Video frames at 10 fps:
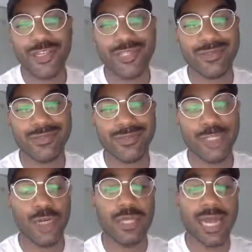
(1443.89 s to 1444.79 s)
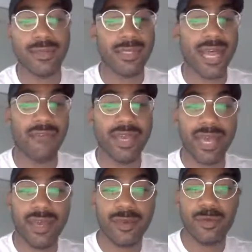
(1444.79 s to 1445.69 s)
just known how to
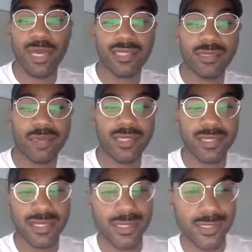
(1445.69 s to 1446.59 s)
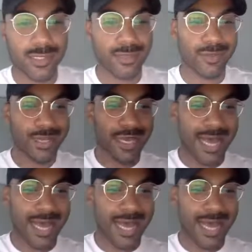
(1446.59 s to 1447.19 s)
navigate in white spaces and